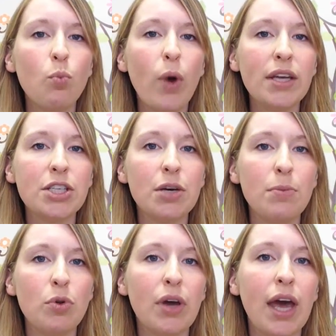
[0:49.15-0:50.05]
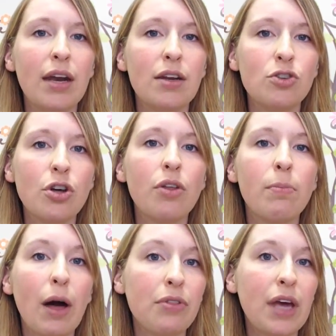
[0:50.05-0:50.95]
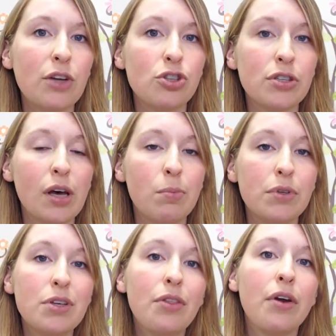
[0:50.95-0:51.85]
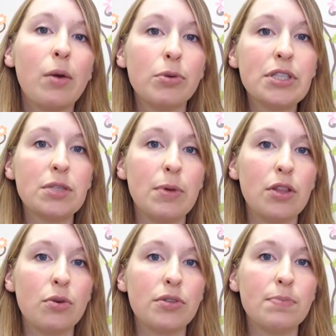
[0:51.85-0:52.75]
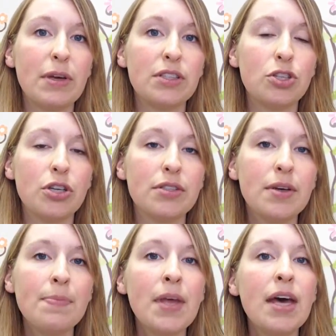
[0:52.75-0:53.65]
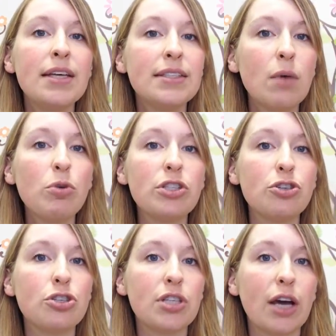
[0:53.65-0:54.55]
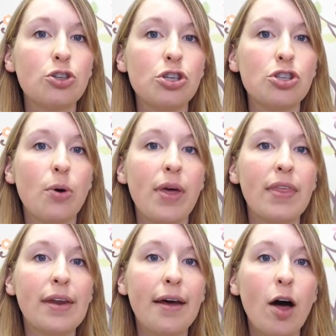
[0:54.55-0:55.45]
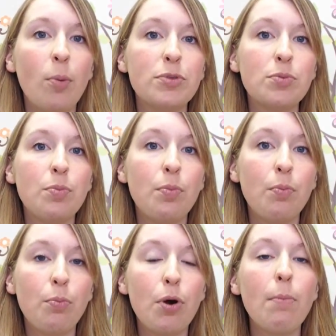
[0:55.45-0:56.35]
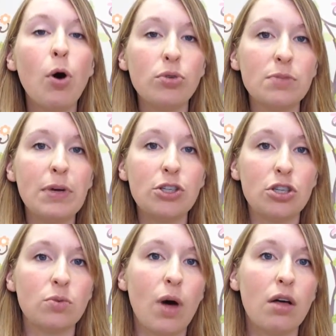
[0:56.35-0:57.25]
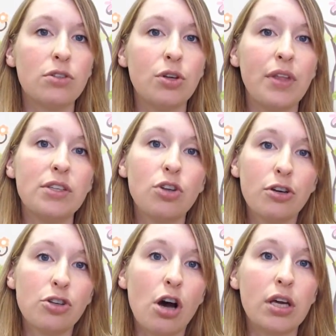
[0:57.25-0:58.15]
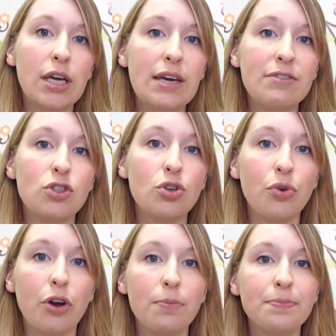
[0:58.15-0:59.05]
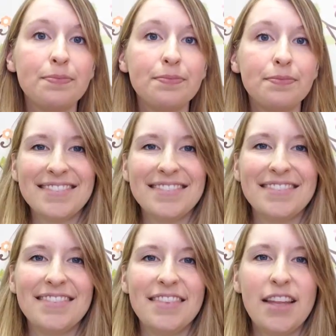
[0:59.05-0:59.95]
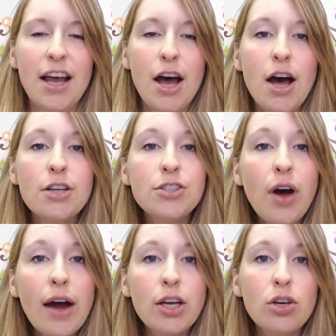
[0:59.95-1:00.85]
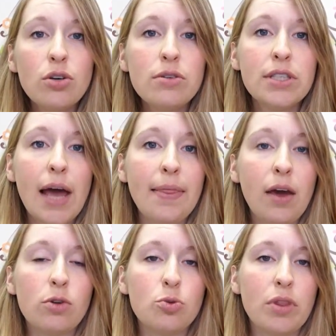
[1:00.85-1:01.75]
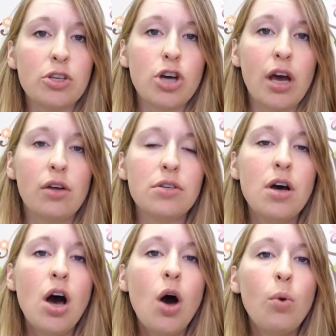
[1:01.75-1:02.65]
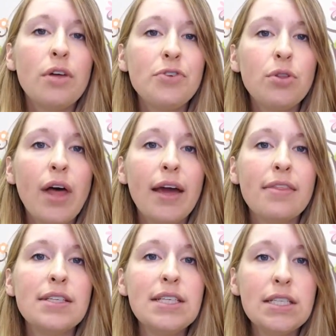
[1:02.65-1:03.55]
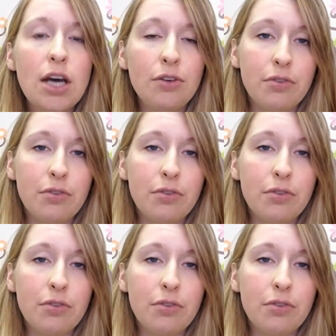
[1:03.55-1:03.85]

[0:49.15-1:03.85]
way to communicate until their mouth catches up, until they're able to speak those messages. Some research is actually showing that it helps promote speech as well, so they start talking even sooner. So how do you use sign language with a child? Well, if you'd like the detailed